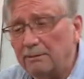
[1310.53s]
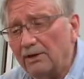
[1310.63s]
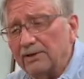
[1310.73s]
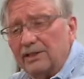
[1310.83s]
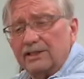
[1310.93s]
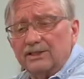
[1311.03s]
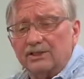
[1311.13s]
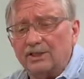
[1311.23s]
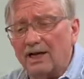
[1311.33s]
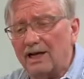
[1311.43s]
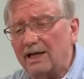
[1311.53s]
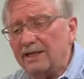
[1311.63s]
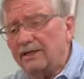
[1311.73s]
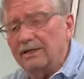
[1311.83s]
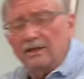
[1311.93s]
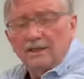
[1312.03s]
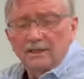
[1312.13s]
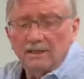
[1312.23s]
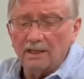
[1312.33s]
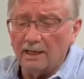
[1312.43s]
on the inside
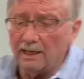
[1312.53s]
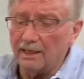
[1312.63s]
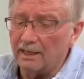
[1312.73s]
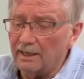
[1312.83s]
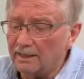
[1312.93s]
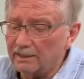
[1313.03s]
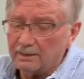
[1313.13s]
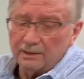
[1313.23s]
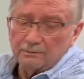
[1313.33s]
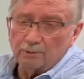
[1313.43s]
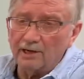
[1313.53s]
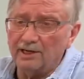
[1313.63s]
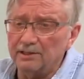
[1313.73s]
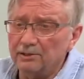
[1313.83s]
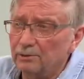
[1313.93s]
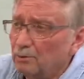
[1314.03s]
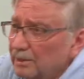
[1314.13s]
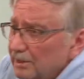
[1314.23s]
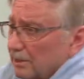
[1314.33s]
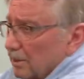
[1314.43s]
and brand new
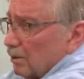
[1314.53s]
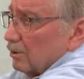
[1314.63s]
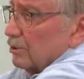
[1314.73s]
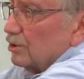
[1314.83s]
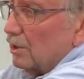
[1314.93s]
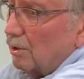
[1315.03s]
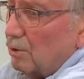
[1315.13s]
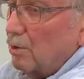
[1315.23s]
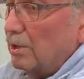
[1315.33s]
window, so